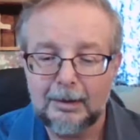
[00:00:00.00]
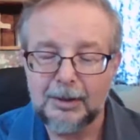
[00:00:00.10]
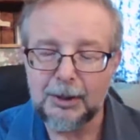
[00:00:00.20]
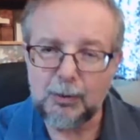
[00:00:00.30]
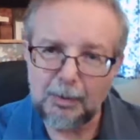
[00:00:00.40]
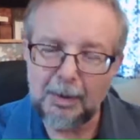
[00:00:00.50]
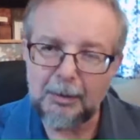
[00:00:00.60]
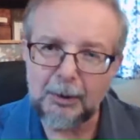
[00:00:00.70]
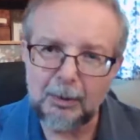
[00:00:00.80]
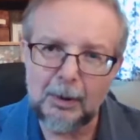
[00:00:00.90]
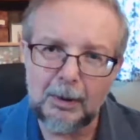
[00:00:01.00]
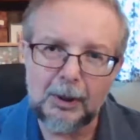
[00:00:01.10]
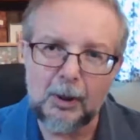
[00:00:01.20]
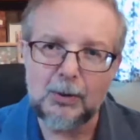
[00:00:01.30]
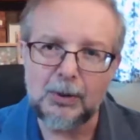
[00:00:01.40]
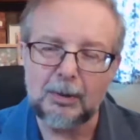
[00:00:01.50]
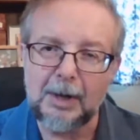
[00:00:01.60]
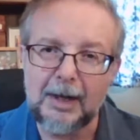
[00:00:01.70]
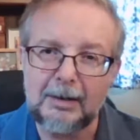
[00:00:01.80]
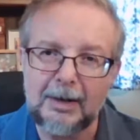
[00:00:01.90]
Just remember the roller coaster
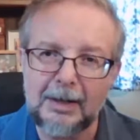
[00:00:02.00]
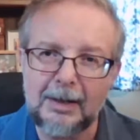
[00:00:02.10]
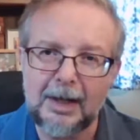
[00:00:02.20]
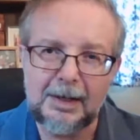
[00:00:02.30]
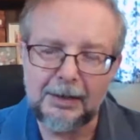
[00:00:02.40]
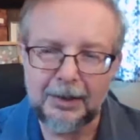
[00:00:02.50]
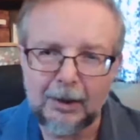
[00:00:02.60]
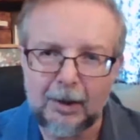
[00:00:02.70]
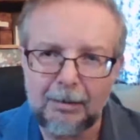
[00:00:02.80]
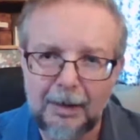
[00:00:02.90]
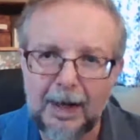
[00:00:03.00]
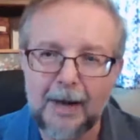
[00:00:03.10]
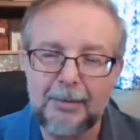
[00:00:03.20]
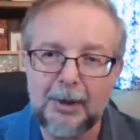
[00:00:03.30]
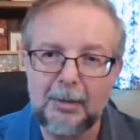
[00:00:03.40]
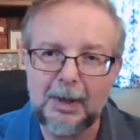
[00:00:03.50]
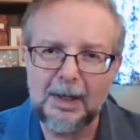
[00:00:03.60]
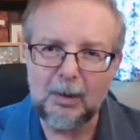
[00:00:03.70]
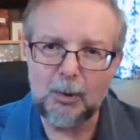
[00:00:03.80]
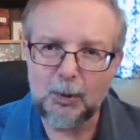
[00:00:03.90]
ride right then. Nothing awful happened to me.
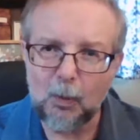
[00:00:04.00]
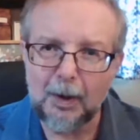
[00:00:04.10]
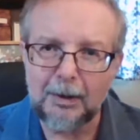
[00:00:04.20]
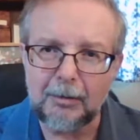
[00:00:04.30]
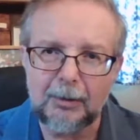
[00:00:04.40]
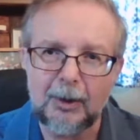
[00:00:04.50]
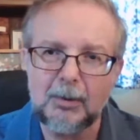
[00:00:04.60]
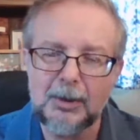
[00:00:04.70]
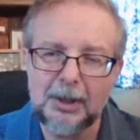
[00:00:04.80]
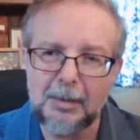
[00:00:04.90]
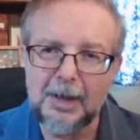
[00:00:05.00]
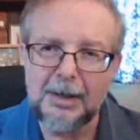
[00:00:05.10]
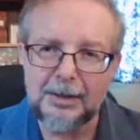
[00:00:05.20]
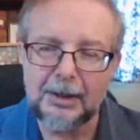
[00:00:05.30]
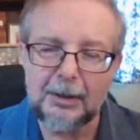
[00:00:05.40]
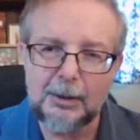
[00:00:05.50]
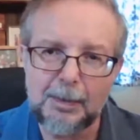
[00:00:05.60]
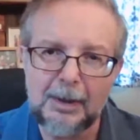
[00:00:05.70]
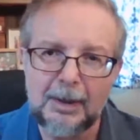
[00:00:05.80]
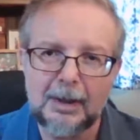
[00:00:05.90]
It was wonderful. It was an amazing
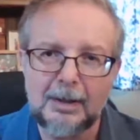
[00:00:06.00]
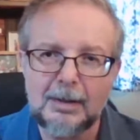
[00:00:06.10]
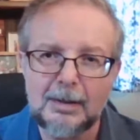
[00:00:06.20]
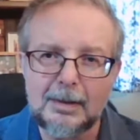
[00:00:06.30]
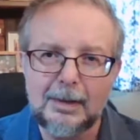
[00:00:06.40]
experience.